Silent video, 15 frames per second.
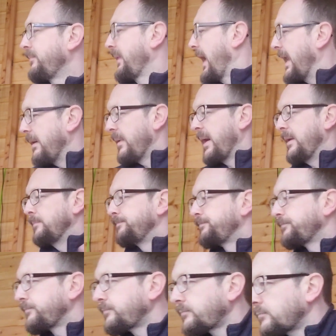Anyway,
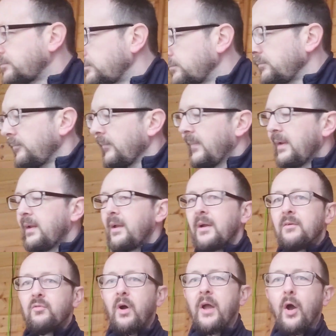
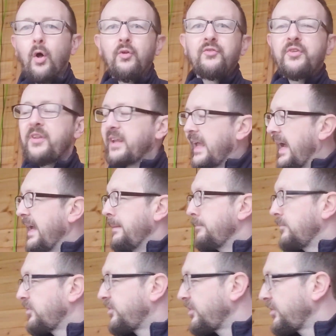right, on to the games.